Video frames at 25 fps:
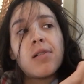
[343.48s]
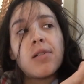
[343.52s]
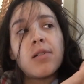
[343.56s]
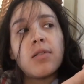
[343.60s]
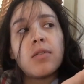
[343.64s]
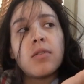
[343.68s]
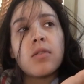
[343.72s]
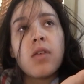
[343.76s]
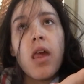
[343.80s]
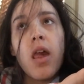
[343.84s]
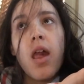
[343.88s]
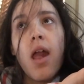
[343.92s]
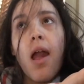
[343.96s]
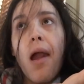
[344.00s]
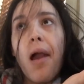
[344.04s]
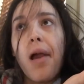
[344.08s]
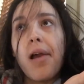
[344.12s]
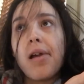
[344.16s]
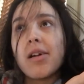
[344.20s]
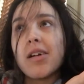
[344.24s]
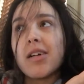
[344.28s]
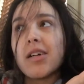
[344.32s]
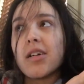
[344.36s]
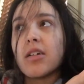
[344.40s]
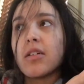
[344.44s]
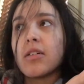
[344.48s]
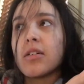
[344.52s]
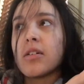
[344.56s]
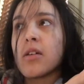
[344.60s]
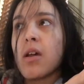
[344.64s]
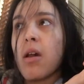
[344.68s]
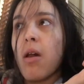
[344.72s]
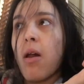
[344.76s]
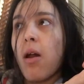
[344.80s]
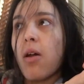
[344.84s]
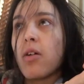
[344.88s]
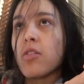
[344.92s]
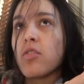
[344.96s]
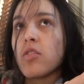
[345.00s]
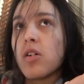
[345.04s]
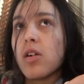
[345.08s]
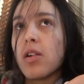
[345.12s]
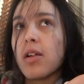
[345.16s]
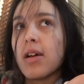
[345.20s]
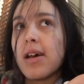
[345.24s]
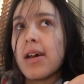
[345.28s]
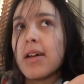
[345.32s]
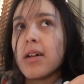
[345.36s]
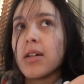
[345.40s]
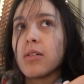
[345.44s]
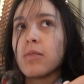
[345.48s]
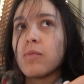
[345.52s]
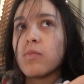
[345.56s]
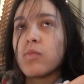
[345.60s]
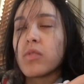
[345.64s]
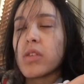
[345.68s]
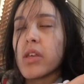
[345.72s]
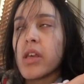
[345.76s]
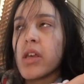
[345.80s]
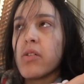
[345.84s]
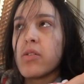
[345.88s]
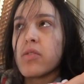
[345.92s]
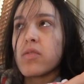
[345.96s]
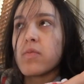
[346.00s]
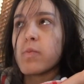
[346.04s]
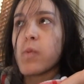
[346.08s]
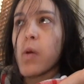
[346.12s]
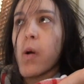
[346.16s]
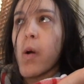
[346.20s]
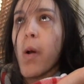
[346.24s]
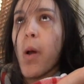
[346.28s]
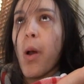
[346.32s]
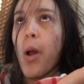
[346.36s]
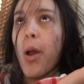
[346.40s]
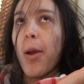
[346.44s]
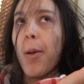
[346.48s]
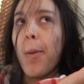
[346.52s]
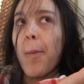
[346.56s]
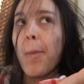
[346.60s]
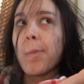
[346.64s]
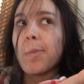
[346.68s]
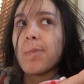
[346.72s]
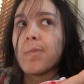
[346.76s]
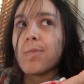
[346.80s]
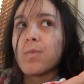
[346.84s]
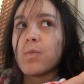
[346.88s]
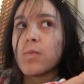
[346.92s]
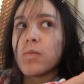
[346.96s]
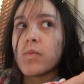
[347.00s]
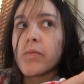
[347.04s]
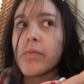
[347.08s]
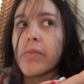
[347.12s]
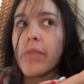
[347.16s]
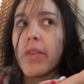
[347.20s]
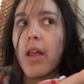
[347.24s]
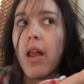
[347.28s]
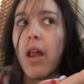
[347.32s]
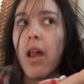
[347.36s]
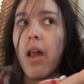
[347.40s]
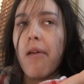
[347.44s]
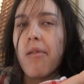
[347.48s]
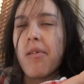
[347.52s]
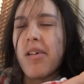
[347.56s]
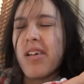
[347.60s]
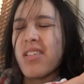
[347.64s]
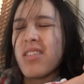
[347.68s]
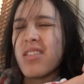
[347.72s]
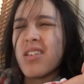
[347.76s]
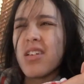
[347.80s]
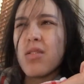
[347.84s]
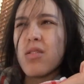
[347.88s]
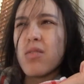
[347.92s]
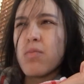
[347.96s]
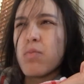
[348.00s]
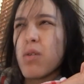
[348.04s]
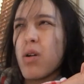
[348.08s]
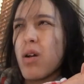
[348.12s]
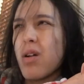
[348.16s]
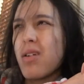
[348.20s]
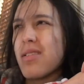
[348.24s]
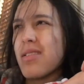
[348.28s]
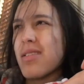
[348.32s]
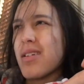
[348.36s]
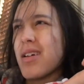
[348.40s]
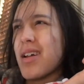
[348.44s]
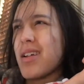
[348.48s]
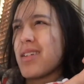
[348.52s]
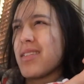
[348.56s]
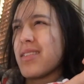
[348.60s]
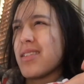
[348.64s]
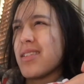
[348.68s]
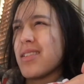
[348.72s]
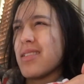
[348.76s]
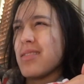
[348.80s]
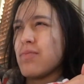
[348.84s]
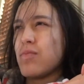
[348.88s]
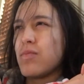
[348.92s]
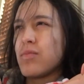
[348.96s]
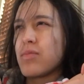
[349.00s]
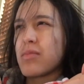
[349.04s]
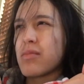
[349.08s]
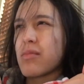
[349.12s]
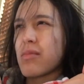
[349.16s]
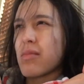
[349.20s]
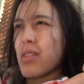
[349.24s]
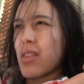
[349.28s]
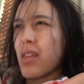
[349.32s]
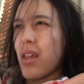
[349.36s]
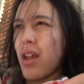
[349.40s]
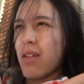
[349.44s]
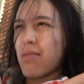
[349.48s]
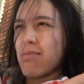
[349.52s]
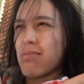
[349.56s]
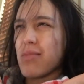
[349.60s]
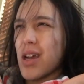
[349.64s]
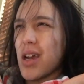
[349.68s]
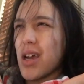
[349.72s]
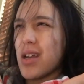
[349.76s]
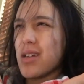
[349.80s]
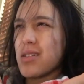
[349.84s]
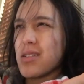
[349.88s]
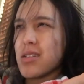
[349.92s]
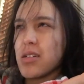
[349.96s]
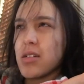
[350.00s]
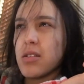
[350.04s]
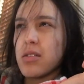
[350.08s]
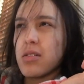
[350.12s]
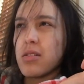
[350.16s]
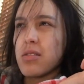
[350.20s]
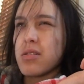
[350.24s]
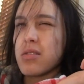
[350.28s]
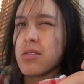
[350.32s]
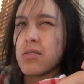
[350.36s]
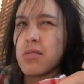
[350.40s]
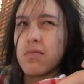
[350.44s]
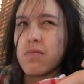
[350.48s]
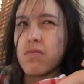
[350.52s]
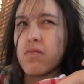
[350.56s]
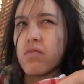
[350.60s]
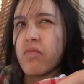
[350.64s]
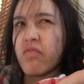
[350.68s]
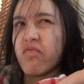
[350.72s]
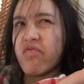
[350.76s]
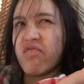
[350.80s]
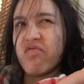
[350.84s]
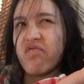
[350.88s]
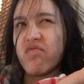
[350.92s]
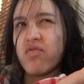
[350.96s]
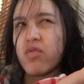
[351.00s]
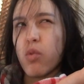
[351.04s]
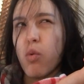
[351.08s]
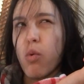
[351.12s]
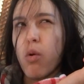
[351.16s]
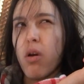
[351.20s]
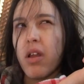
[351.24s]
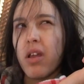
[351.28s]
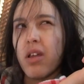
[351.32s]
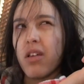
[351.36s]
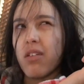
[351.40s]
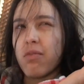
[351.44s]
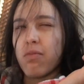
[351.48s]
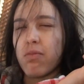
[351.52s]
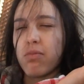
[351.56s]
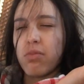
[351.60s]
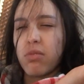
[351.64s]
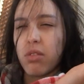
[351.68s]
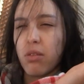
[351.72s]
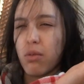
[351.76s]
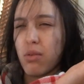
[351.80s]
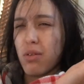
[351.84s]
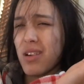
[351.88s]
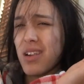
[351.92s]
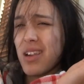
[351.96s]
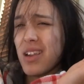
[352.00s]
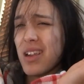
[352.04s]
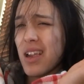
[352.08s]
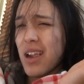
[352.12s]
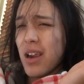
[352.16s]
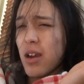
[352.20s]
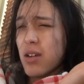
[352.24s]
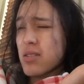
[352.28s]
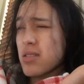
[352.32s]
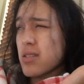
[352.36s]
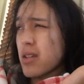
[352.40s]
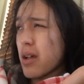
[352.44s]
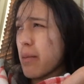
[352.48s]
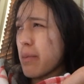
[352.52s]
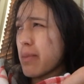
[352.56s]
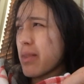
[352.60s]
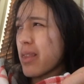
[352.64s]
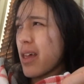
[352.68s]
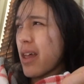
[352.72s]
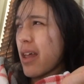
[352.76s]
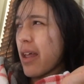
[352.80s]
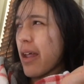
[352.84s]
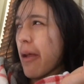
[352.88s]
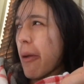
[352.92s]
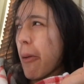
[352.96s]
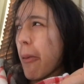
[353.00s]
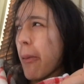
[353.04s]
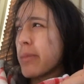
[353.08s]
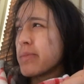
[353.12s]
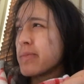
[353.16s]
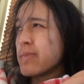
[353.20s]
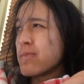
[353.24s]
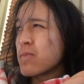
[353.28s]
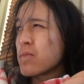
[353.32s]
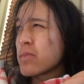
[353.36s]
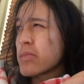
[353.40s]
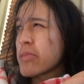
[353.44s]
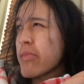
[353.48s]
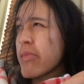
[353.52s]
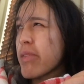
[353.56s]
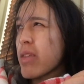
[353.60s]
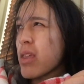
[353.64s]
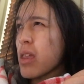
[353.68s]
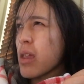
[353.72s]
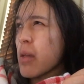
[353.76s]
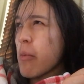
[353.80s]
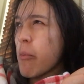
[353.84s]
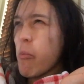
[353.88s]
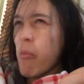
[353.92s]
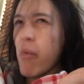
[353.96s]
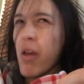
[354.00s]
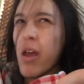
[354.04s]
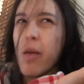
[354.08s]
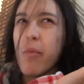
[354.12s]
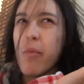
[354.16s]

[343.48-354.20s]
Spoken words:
So like he was born, I think he was born in like 1923 or something, maybe.